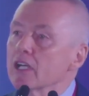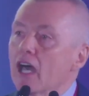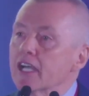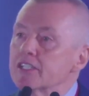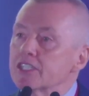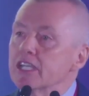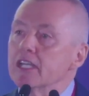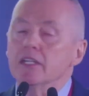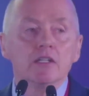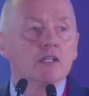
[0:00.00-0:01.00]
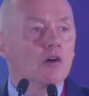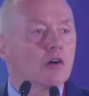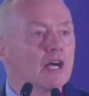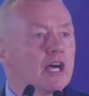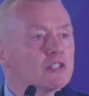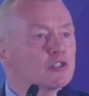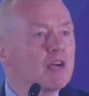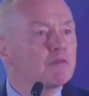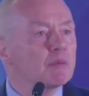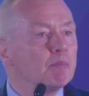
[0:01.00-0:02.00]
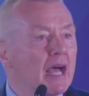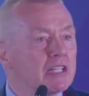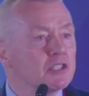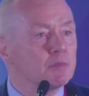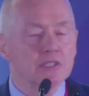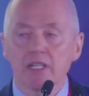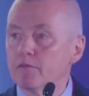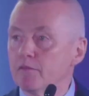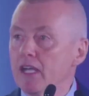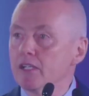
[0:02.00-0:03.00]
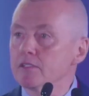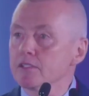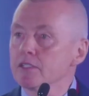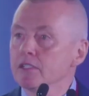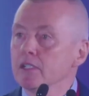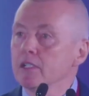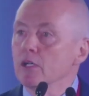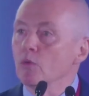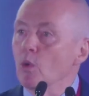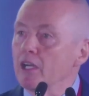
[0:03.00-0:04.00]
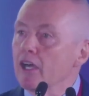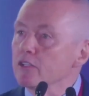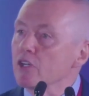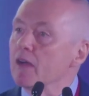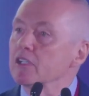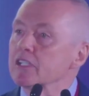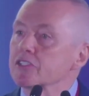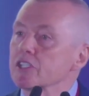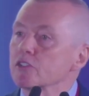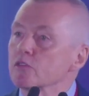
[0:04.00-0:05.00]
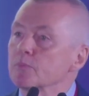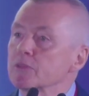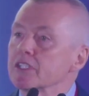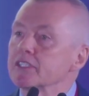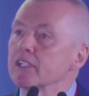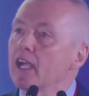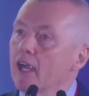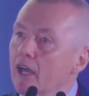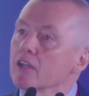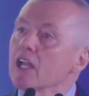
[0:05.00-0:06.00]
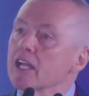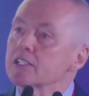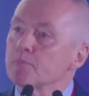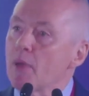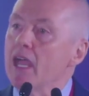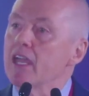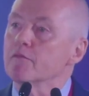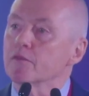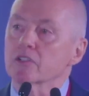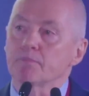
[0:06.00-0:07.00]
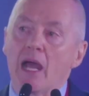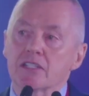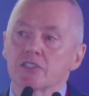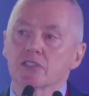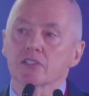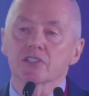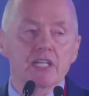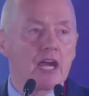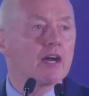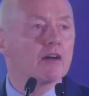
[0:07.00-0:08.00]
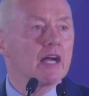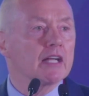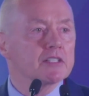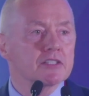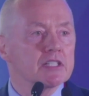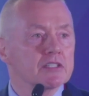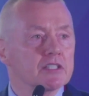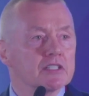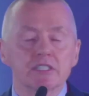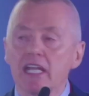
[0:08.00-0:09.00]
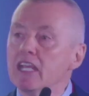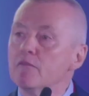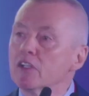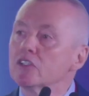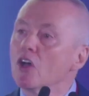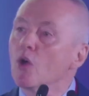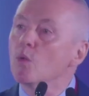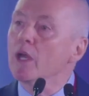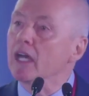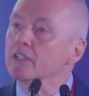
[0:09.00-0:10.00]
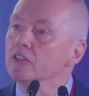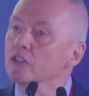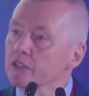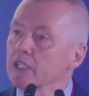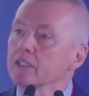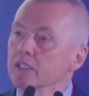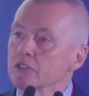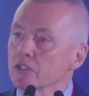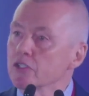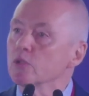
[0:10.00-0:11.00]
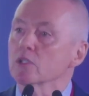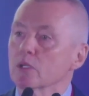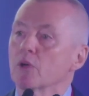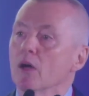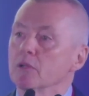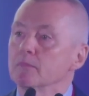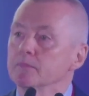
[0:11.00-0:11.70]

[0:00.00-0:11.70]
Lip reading: IT, or air traffic management that fails, when air travel is disrupted, airlines pay for passengers' care and assistance, even though we had nothing to do with the problem.